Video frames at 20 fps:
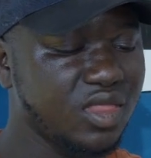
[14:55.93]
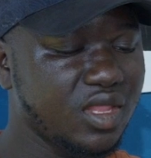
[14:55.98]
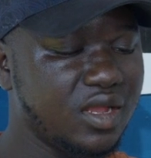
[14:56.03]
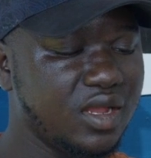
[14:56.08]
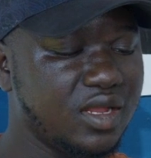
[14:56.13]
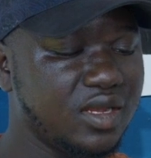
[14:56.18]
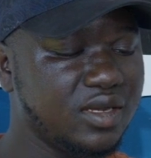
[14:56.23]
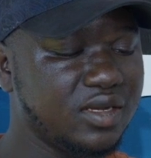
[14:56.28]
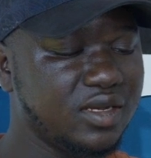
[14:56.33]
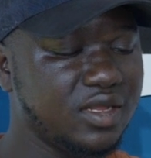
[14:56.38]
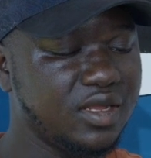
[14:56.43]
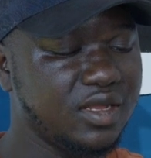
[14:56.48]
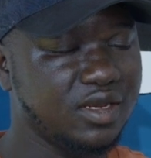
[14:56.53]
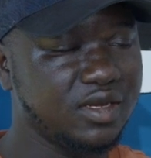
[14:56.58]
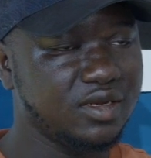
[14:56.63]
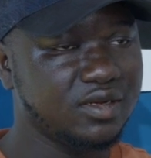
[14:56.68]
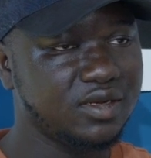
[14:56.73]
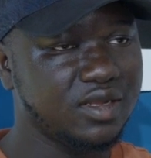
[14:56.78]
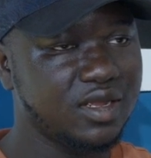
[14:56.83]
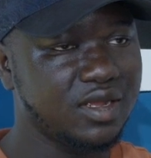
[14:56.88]
And
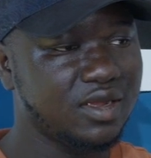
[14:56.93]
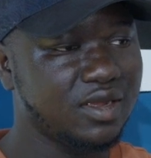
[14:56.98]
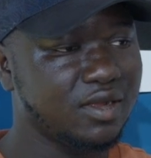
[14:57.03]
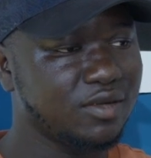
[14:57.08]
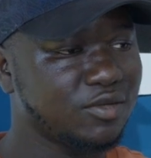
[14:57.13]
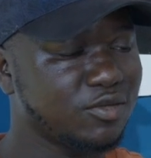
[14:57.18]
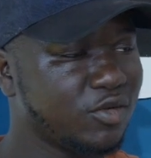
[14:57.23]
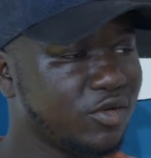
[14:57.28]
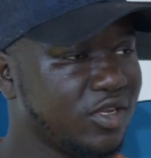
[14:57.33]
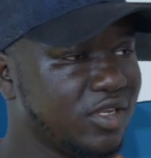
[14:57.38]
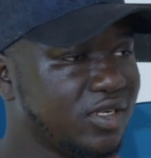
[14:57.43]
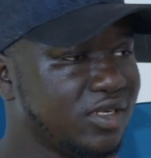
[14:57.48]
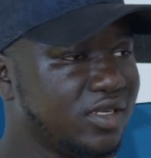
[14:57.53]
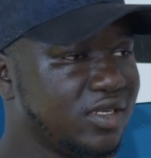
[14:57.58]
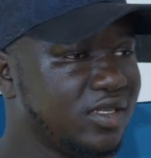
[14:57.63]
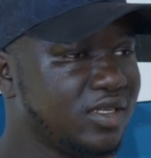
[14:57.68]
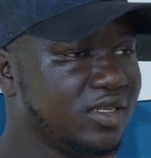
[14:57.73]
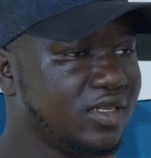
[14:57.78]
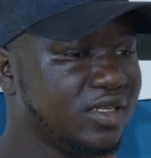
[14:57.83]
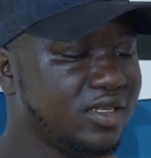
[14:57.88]
then
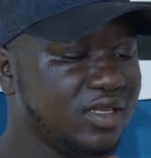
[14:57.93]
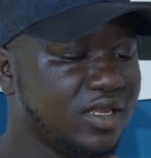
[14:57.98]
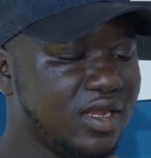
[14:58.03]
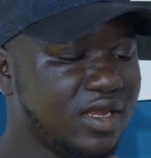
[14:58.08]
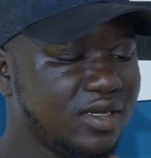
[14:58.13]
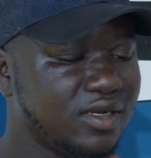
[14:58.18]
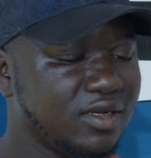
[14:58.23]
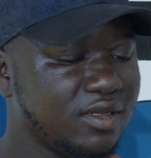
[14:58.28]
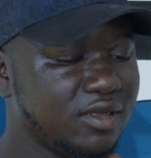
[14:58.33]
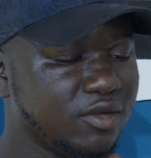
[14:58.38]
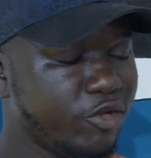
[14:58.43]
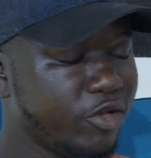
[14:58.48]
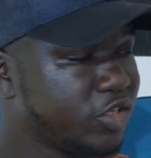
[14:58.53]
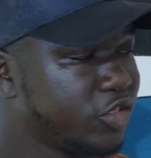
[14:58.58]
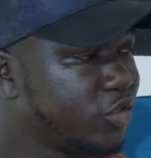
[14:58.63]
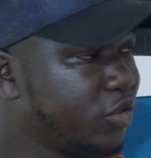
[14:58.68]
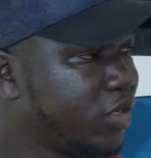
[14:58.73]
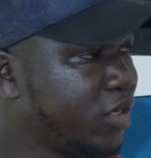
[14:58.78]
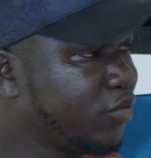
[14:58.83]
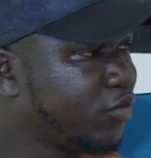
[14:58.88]
currently, the
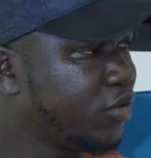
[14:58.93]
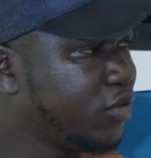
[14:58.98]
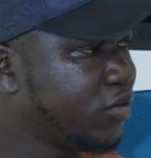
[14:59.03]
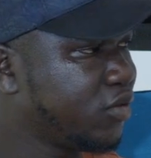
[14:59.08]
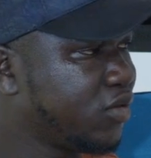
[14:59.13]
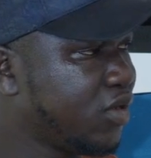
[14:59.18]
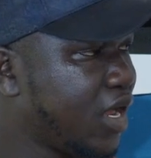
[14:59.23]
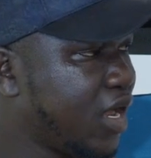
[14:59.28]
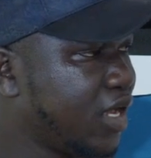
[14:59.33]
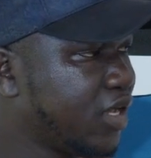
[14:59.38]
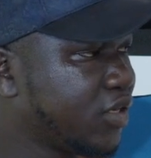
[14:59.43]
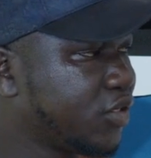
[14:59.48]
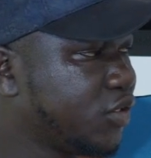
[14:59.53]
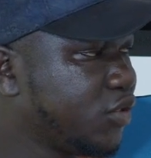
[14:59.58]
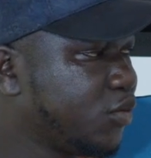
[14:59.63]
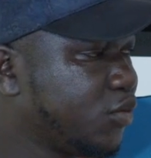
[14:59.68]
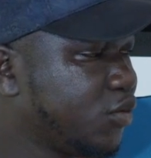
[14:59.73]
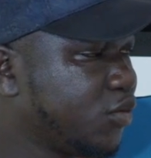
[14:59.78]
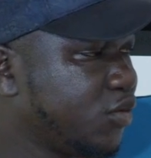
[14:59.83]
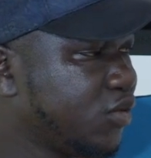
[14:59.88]
question I'm going to ask
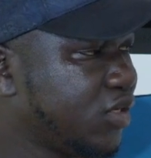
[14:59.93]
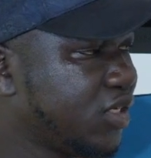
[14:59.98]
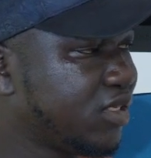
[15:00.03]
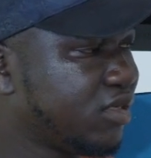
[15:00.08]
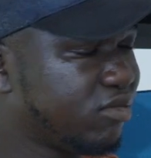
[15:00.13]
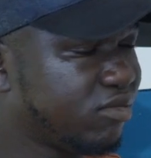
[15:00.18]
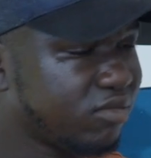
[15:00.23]
you is